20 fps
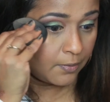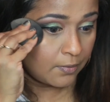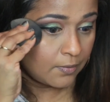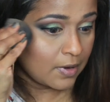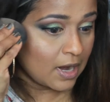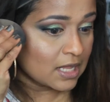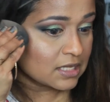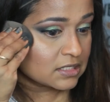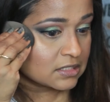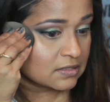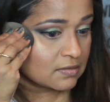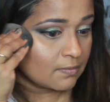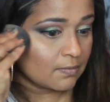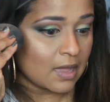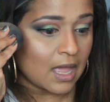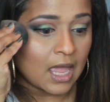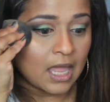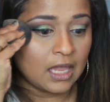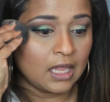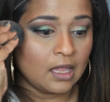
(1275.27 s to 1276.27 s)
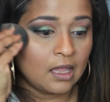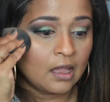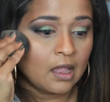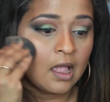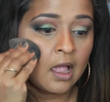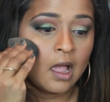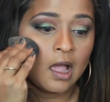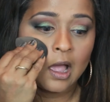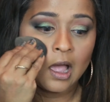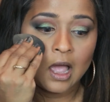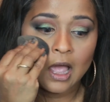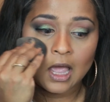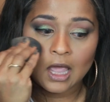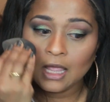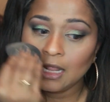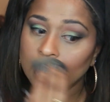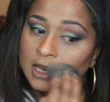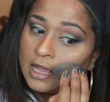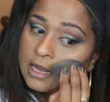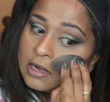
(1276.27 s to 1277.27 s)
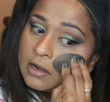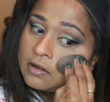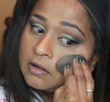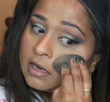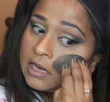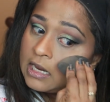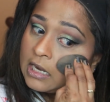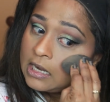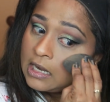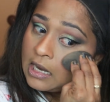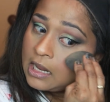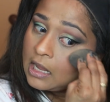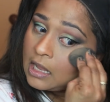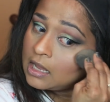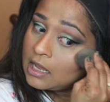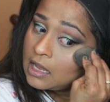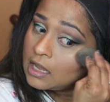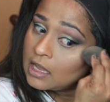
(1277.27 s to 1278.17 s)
press my highlighter in,